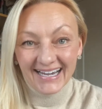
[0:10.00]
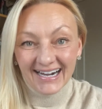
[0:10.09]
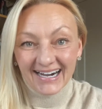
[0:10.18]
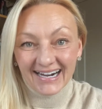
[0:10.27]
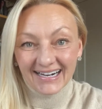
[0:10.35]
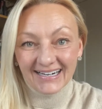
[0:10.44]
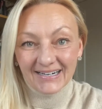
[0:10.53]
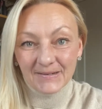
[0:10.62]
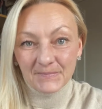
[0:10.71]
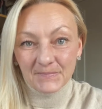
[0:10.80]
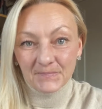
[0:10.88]

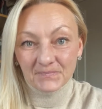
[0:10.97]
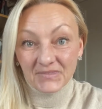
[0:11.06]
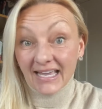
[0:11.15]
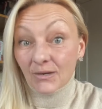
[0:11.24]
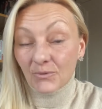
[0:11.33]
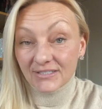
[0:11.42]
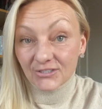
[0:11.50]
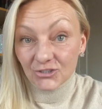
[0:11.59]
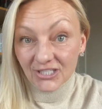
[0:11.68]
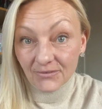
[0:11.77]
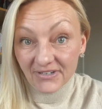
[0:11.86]
And I want to
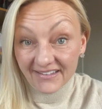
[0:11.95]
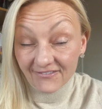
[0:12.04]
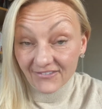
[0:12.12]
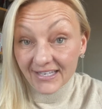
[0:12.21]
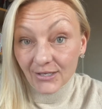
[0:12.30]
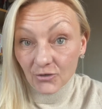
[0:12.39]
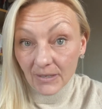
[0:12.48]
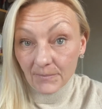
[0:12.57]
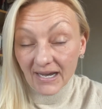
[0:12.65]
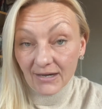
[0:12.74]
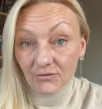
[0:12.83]
share a video
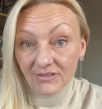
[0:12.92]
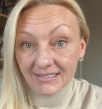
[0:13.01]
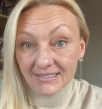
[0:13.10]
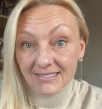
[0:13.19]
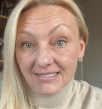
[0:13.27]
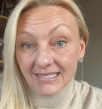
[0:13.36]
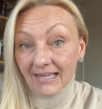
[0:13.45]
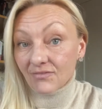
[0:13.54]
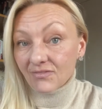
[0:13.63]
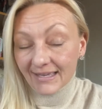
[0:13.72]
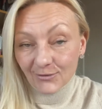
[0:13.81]
about this.
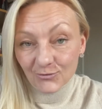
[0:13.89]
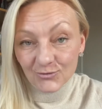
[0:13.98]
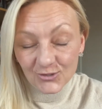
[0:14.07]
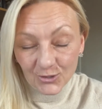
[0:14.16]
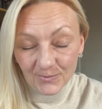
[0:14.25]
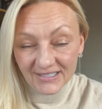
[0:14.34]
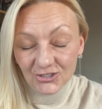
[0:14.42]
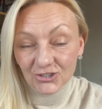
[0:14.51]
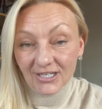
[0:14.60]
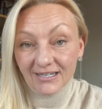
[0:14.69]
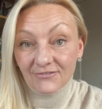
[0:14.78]
And thank you so much,
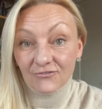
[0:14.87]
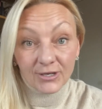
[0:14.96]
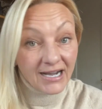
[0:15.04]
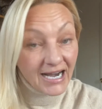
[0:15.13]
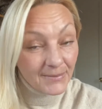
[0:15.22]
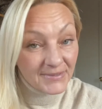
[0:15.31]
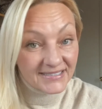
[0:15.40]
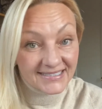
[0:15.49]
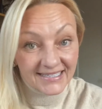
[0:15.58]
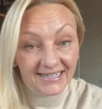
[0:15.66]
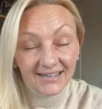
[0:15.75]
John, for
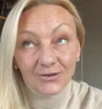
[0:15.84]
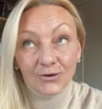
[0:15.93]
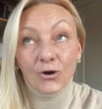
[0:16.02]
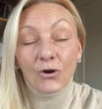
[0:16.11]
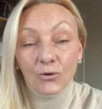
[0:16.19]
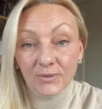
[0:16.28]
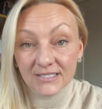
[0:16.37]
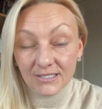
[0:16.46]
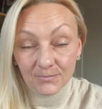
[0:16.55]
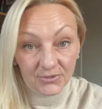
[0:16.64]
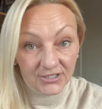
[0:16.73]
commenting. I always
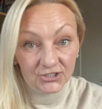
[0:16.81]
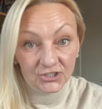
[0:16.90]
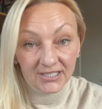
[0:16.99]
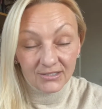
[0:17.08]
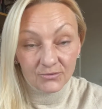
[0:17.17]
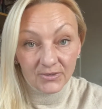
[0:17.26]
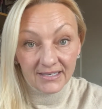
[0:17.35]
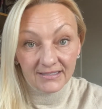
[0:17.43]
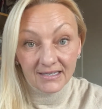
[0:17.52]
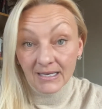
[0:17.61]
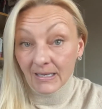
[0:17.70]
appreciate
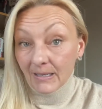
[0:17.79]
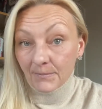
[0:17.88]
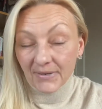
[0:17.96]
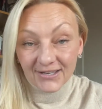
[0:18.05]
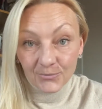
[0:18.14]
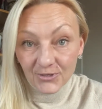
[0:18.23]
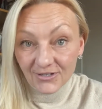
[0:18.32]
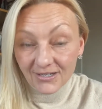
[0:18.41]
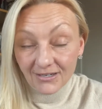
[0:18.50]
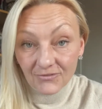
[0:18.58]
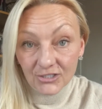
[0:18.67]
when my
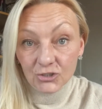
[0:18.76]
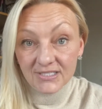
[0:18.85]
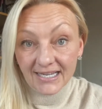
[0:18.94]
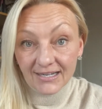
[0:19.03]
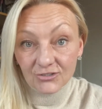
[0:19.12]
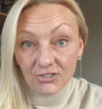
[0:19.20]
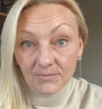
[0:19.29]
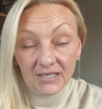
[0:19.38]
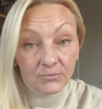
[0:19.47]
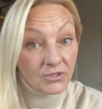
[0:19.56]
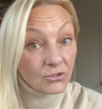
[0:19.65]
community reaches out to
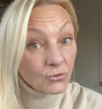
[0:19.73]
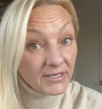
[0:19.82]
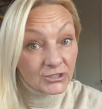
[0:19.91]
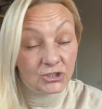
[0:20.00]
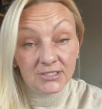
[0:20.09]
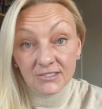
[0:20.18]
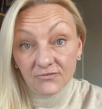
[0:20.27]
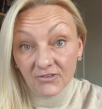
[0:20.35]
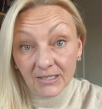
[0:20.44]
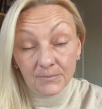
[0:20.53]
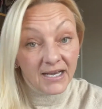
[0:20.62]
me with questions,
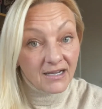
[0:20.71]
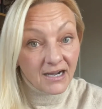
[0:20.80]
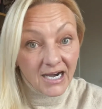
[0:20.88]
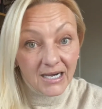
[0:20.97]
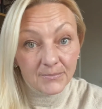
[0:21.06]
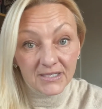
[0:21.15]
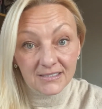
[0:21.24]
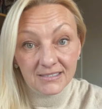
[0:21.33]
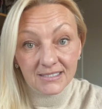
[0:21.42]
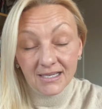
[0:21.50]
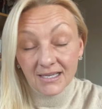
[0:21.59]
feedback,
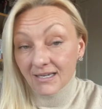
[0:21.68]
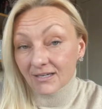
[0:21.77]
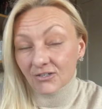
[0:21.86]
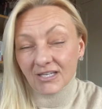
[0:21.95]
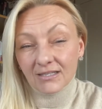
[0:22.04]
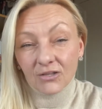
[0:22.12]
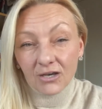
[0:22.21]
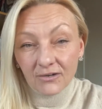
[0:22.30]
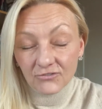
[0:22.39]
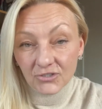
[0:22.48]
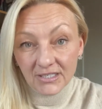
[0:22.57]
comments, because I
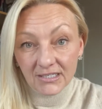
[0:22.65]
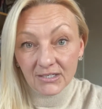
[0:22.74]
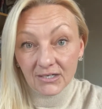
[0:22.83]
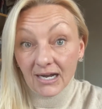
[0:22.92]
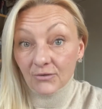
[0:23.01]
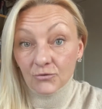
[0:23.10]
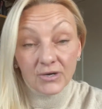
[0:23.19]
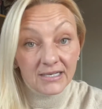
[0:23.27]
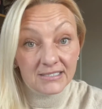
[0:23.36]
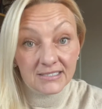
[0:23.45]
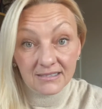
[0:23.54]
love to hear how you
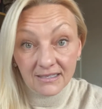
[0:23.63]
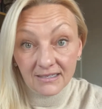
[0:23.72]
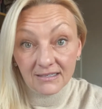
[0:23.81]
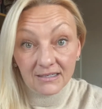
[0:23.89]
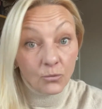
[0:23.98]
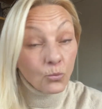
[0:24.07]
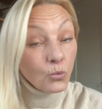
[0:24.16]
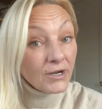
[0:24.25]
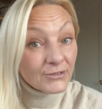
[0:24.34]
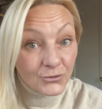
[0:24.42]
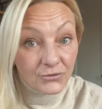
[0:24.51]
guys think,
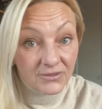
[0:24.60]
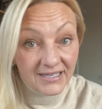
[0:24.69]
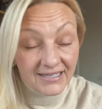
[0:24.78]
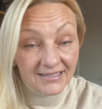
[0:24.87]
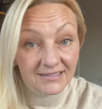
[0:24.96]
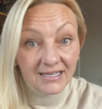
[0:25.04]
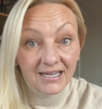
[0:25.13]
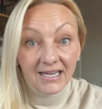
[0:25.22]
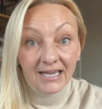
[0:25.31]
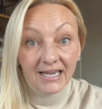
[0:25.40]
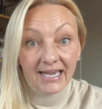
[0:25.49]
what you think,
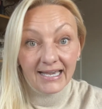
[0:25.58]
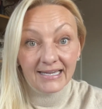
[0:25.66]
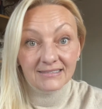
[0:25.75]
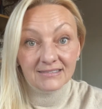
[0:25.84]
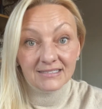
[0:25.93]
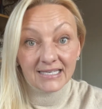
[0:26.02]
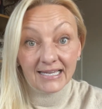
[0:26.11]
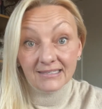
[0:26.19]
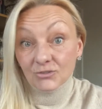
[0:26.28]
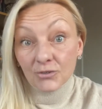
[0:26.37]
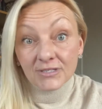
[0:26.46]

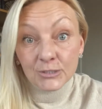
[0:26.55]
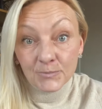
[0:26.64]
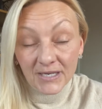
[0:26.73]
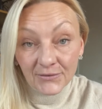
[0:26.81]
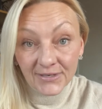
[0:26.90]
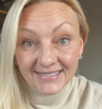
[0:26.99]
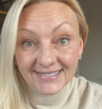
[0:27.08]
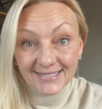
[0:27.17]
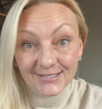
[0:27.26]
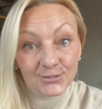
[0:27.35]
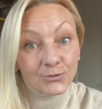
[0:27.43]
and your
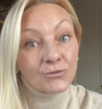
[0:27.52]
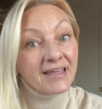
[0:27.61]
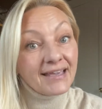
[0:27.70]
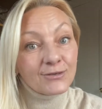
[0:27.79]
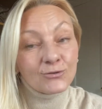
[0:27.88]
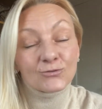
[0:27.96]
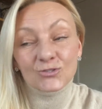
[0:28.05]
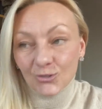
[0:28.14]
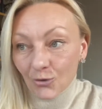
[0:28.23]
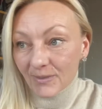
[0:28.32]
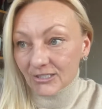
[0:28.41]
experiences. So thank you
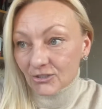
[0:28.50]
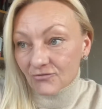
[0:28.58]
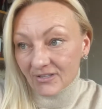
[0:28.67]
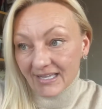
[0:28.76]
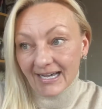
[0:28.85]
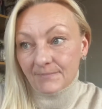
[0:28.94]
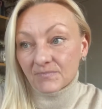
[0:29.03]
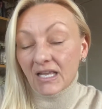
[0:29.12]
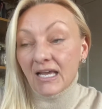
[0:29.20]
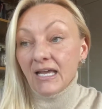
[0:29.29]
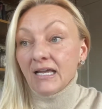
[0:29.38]
so much for that.
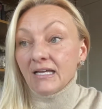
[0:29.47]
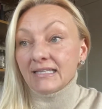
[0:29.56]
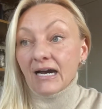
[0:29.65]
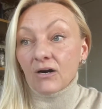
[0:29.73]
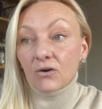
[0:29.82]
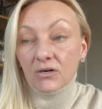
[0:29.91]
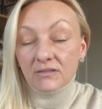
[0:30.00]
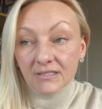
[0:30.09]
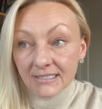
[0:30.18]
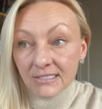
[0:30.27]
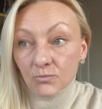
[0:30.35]
Now,
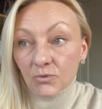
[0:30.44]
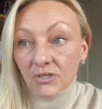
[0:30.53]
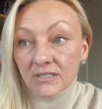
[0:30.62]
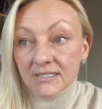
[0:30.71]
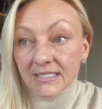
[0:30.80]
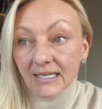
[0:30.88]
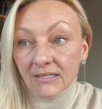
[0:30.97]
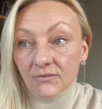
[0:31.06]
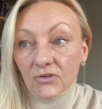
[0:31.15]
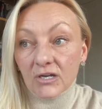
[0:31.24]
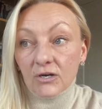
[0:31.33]
this was in
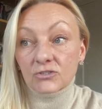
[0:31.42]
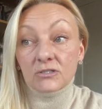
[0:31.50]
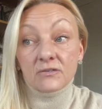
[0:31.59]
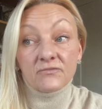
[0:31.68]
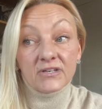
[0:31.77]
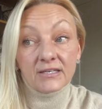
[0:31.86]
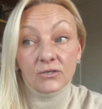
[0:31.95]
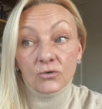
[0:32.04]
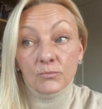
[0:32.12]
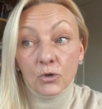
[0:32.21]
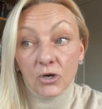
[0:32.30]
regard to the
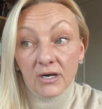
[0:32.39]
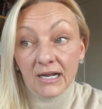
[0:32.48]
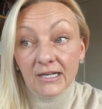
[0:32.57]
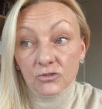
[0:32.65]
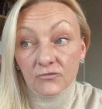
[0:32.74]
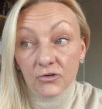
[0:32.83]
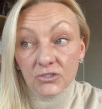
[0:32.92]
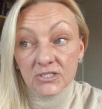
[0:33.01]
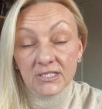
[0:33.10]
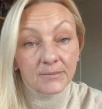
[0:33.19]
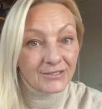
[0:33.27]
video, more
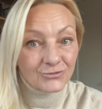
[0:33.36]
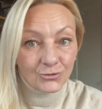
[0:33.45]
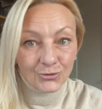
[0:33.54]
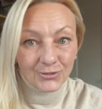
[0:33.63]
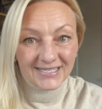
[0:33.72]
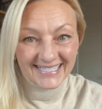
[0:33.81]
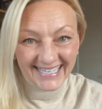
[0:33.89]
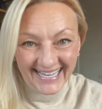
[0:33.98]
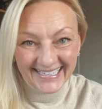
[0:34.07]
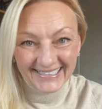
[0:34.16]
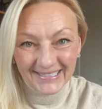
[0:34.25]
controversy about Dolores
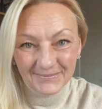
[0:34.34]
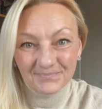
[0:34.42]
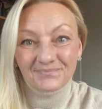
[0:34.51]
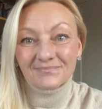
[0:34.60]
Cannon.